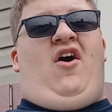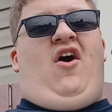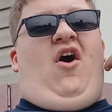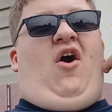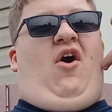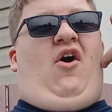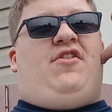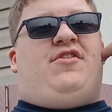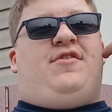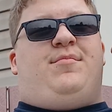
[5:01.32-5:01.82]

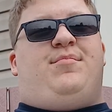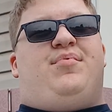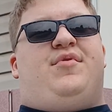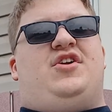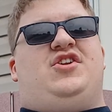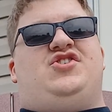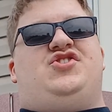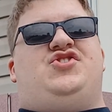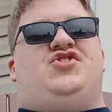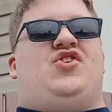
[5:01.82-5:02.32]
on the
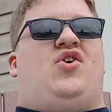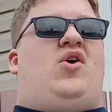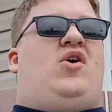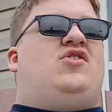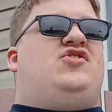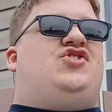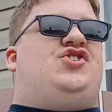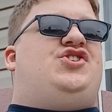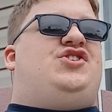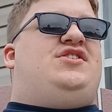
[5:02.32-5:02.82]
British
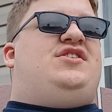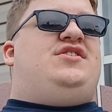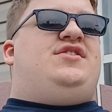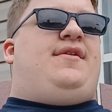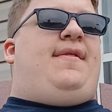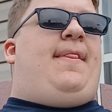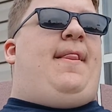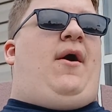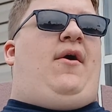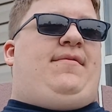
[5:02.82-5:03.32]
charts.
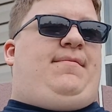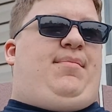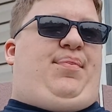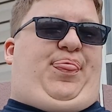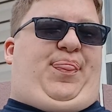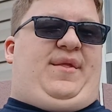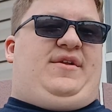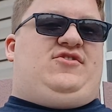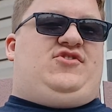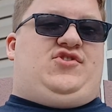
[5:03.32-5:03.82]

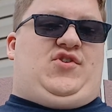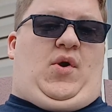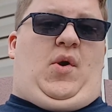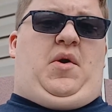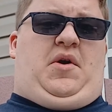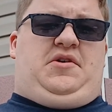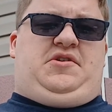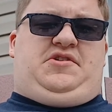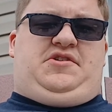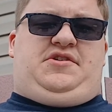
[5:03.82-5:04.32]

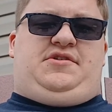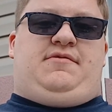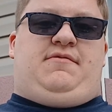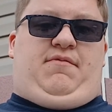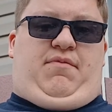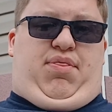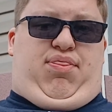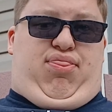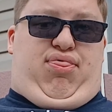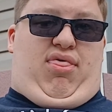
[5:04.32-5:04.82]
Charts?
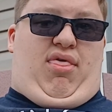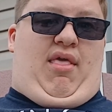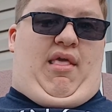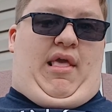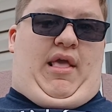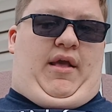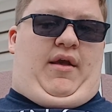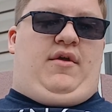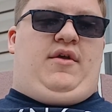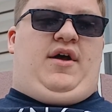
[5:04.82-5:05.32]

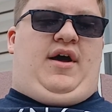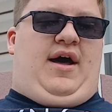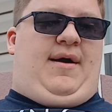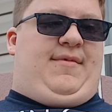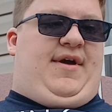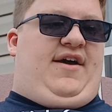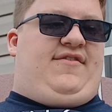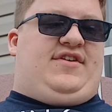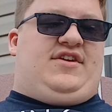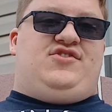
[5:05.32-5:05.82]
I'm
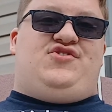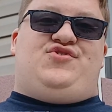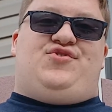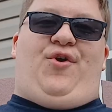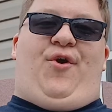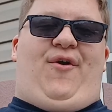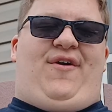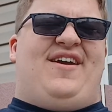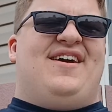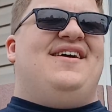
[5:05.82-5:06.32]
having a
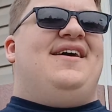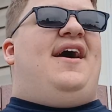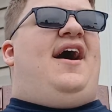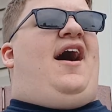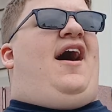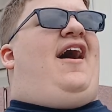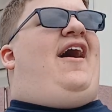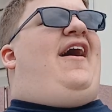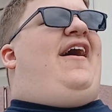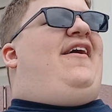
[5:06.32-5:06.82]
stroke.
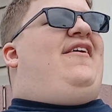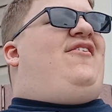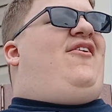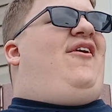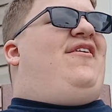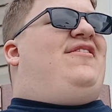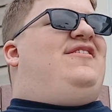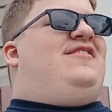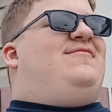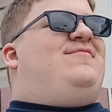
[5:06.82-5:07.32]

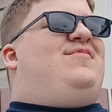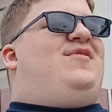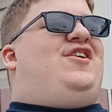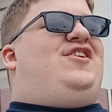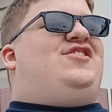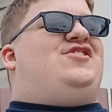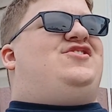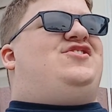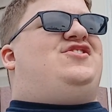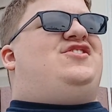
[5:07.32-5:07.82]
On the
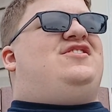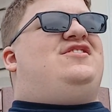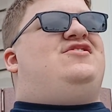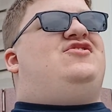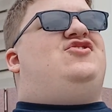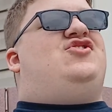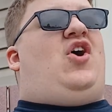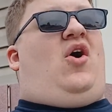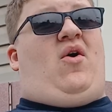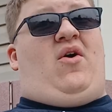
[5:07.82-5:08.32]
British
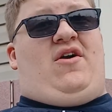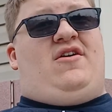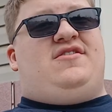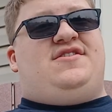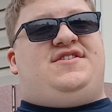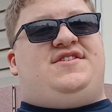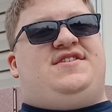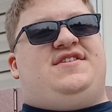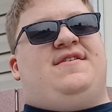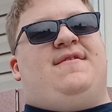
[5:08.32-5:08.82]

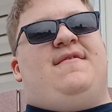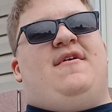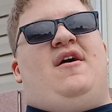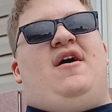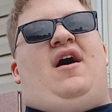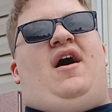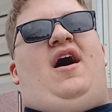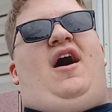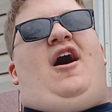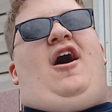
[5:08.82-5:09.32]
charts.
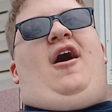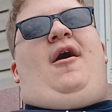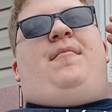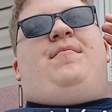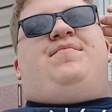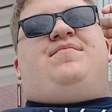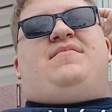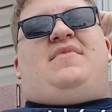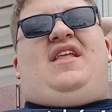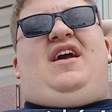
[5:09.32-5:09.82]

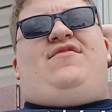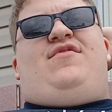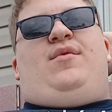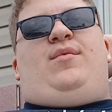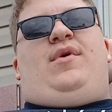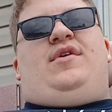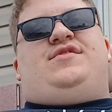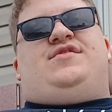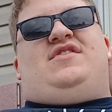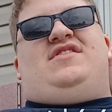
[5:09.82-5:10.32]
If it
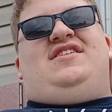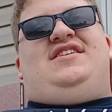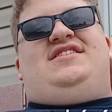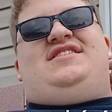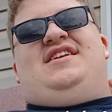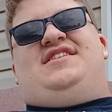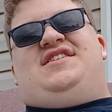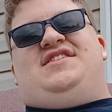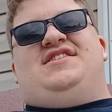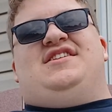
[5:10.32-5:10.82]
was
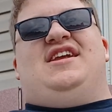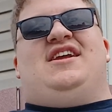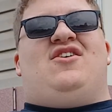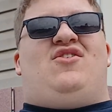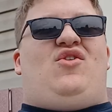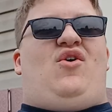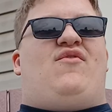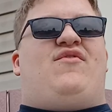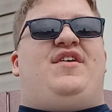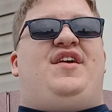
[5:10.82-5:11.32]
released as a
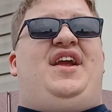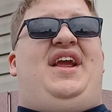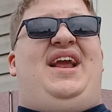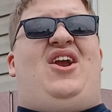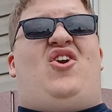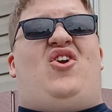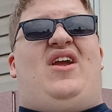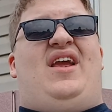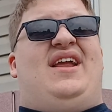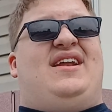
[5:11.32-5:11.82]
single over
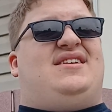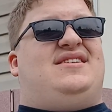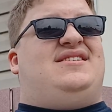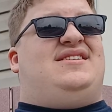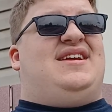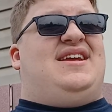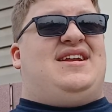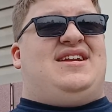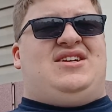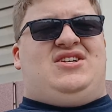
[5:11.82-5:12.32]
here, it
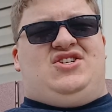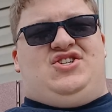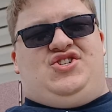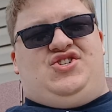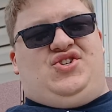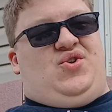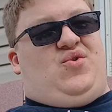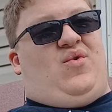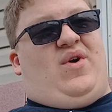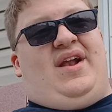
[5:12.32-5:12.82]
didn't
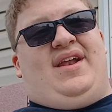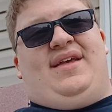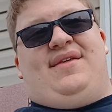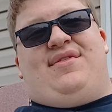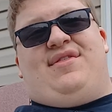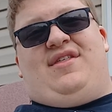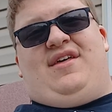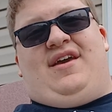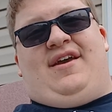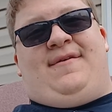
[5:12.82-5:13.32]
do
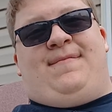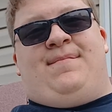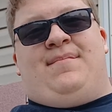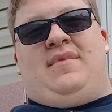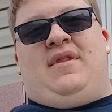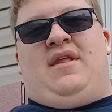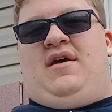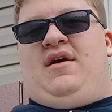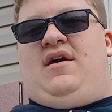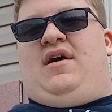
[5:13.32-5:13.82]
anything.
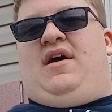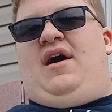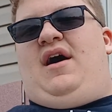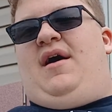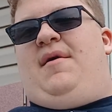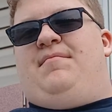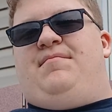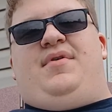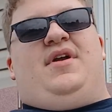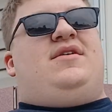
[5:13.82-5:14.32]

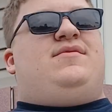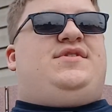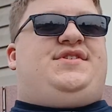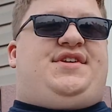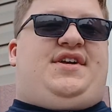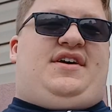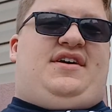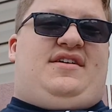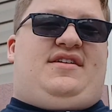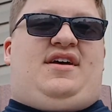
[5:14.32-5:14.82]
But it was
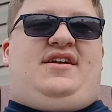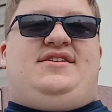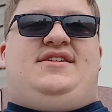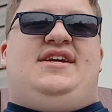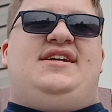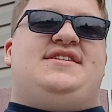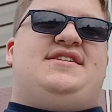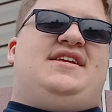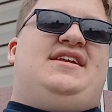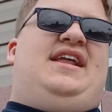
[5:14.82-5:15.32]
a
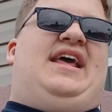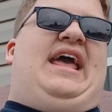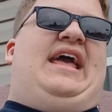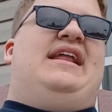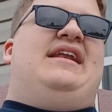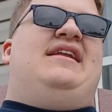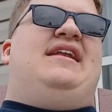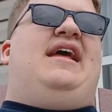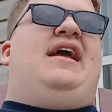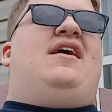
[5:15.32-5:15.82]
decent
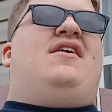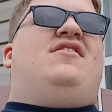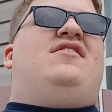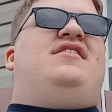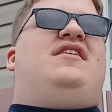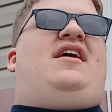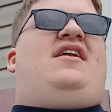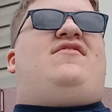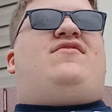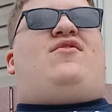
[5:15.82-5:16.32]
hit in
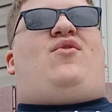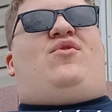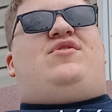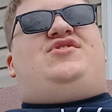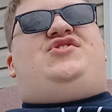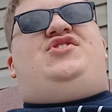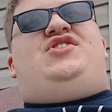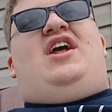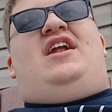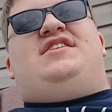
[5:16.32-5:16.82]
England, and of
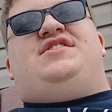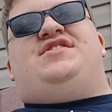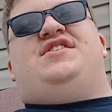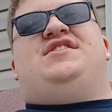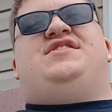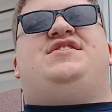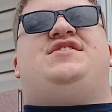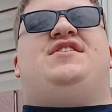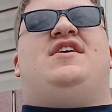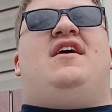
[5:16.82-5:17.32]
course
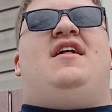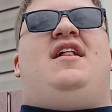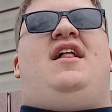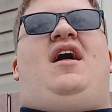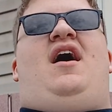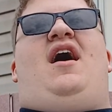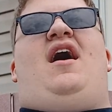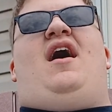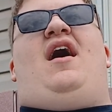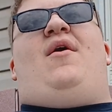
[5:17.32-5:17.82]
Genesis
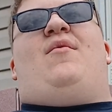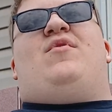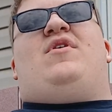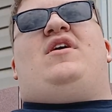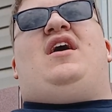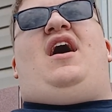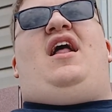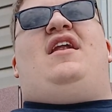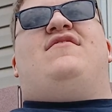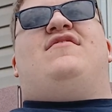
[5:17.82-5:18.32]
were
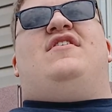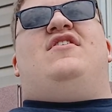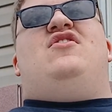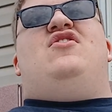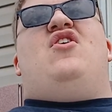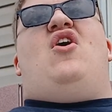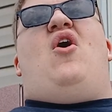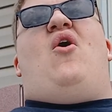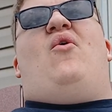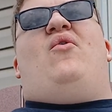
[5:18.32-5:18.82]
kind of a
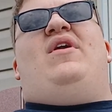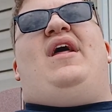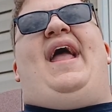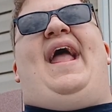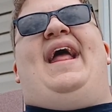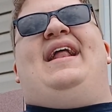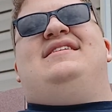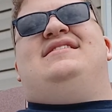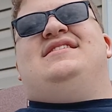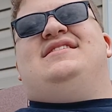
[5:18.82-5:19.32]
known
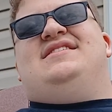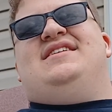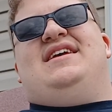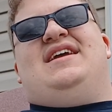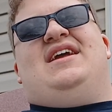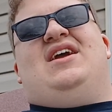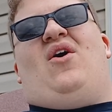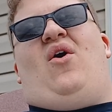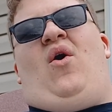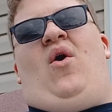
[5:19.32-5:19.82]

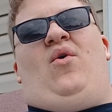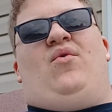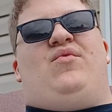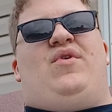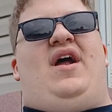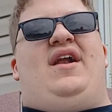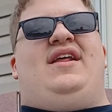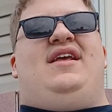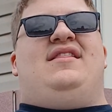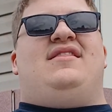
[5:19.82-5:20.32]
entity
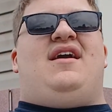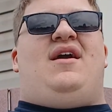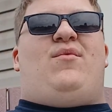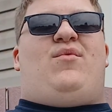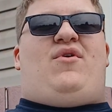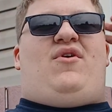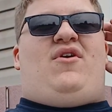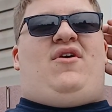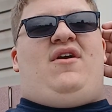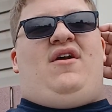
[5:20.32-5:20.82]
already. They
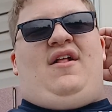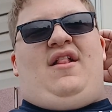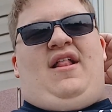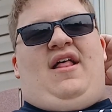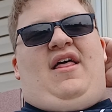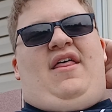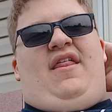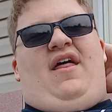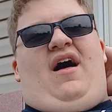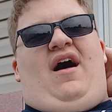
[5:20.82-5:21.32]
were,
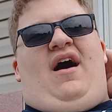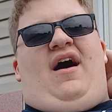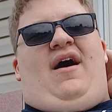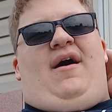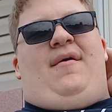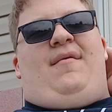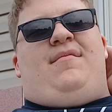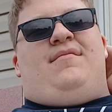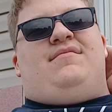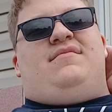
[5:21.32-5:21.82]

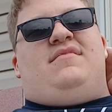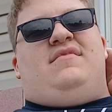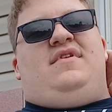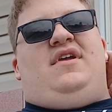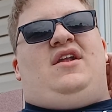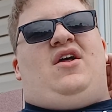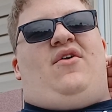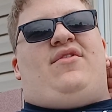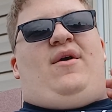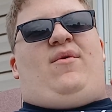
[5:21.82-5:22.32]

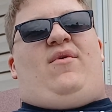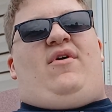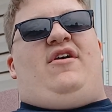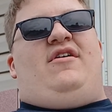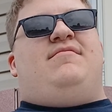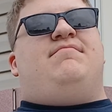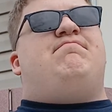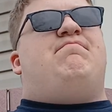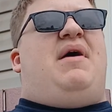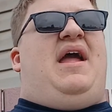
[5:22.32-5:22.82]
they
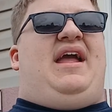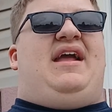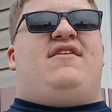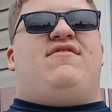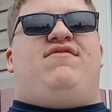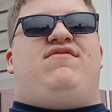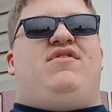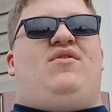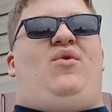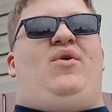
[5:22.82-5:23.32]
weren't Pink
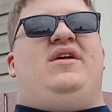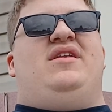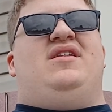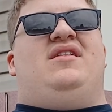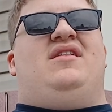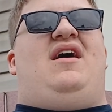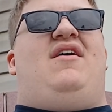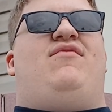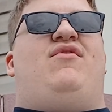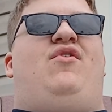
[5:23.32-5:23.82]
Floyd
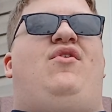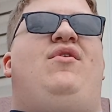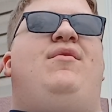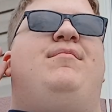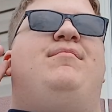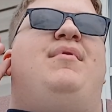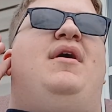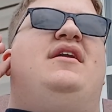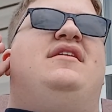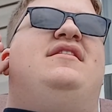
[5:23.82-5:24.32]
level,
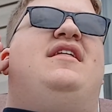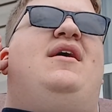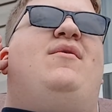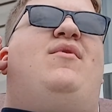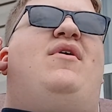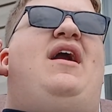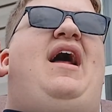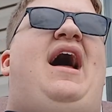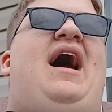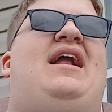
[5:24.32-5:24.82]
but they
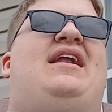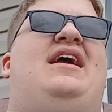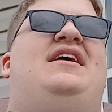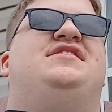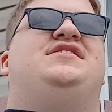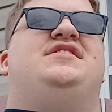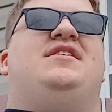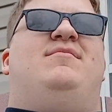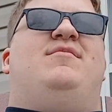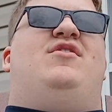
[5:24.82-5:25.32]
were at a
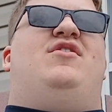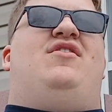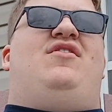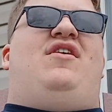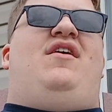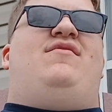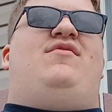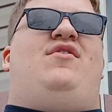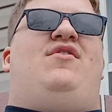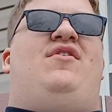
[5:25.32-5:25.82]
similar
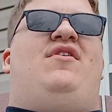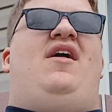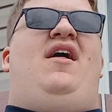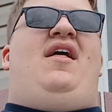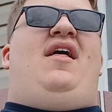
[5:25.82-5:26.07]
level